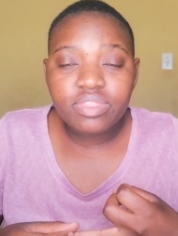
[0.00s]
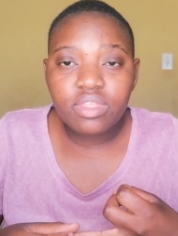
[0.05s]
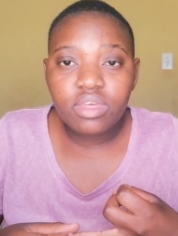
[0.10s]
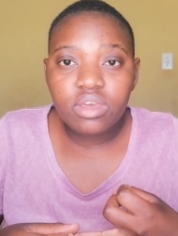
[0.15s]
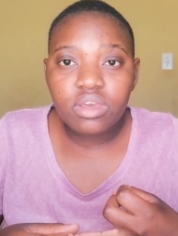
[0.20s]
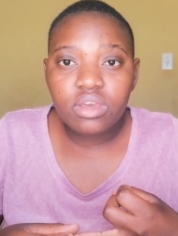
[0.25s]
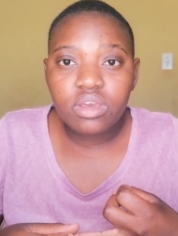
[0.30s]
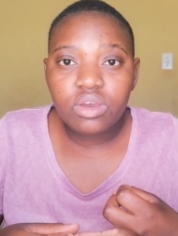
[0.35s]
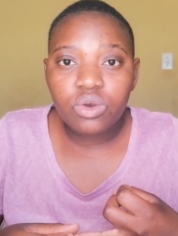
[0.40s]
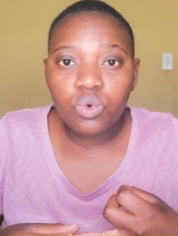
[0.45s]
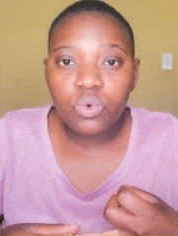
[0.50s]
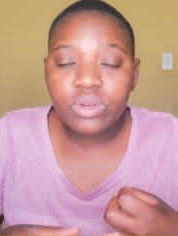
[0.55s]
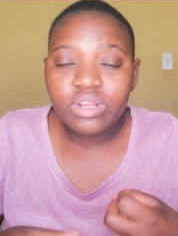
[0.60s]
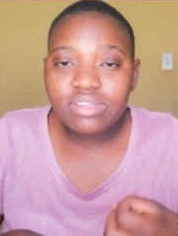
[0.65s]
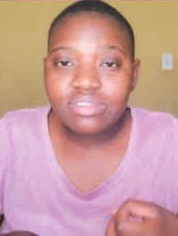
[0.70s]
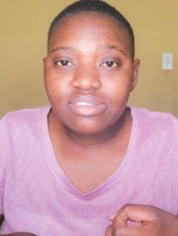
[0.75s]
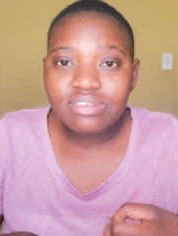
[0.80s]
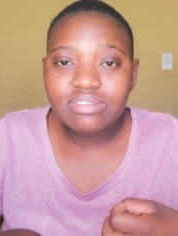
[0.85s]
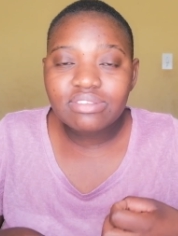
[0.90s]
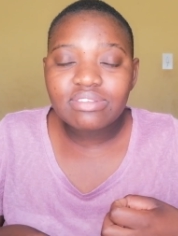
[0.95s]
the
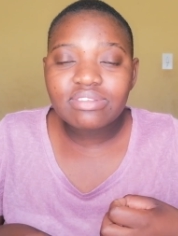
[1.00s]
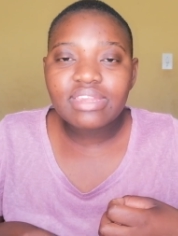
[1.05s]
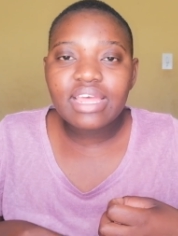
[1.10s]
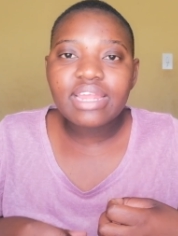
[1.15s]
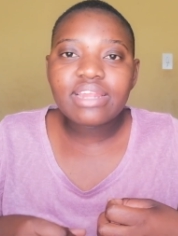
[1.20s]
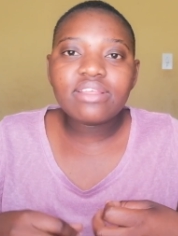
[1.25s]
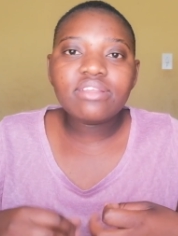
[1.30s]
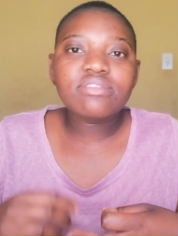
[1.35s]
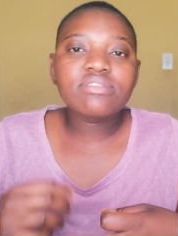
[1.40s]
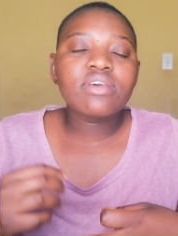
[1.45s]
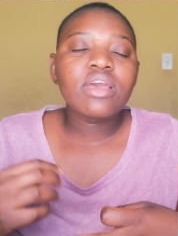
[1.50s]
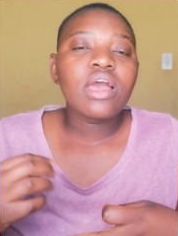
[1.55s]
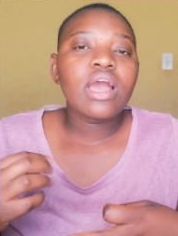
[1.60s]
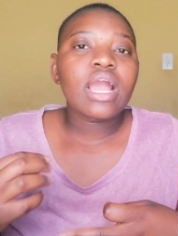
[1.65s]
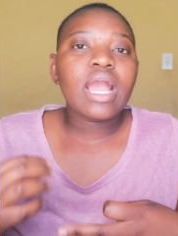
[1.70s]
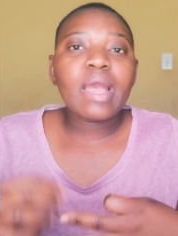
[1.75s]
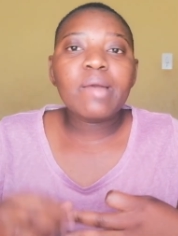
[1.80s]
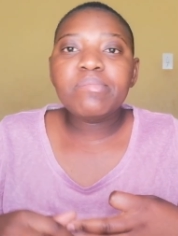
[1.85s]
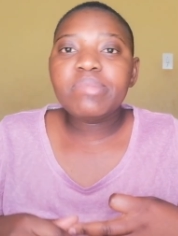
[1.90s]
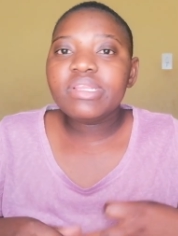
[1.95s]
Auditing Standards,
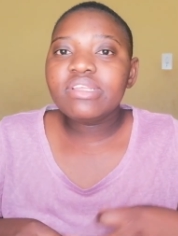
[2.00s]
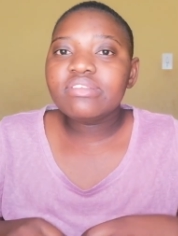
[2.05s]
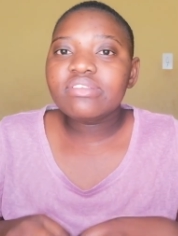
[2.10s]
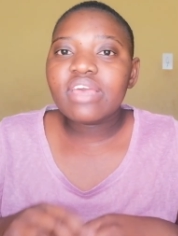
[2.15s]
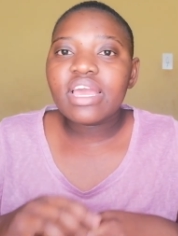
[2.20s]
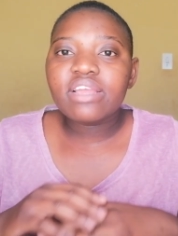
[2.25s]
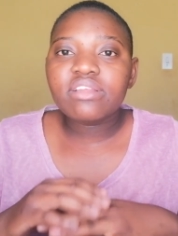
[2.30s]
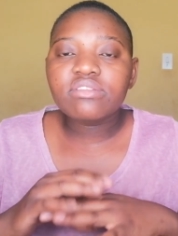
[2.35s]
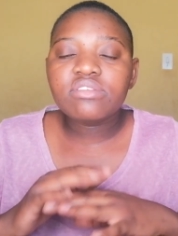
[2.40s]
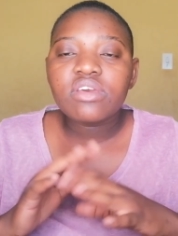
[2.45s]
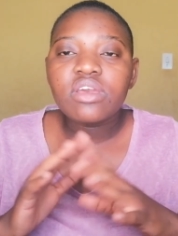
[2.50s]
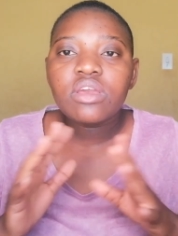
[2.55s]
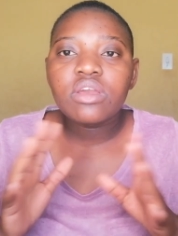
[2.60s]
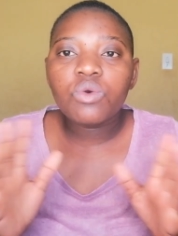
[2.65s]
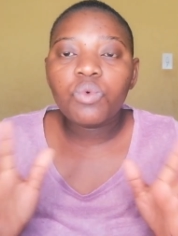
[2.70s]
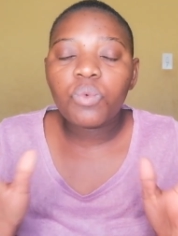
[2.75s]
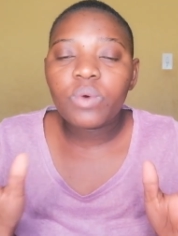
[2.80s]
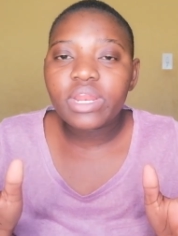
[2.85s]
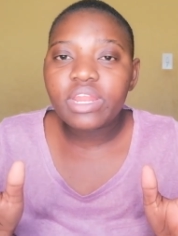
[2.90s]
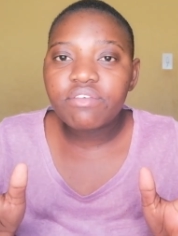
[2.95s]
Companies Act,
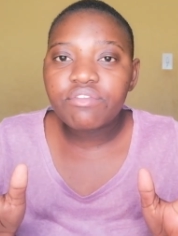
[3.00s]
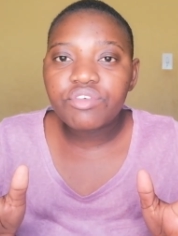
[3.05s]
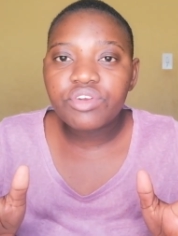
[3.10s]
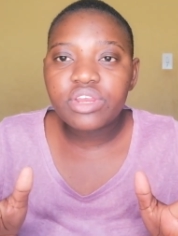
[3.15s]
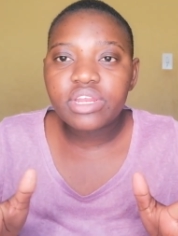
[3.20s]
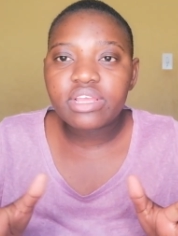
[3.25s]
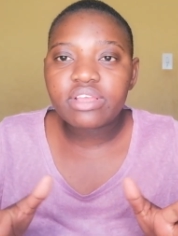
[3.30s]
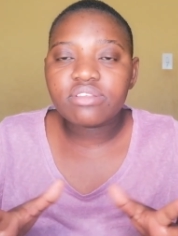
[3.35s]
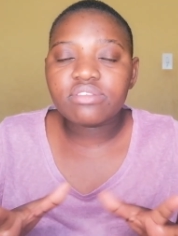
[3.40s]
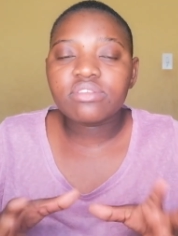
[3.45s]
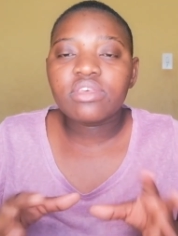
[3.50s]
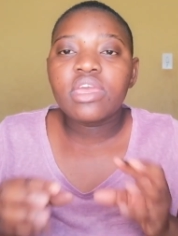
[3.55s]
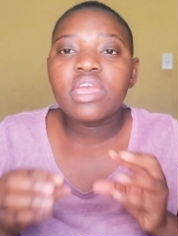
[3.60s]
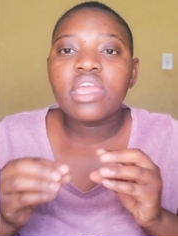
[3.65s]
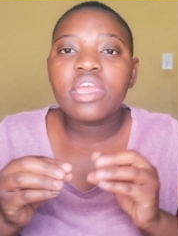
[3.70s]
whatever it is.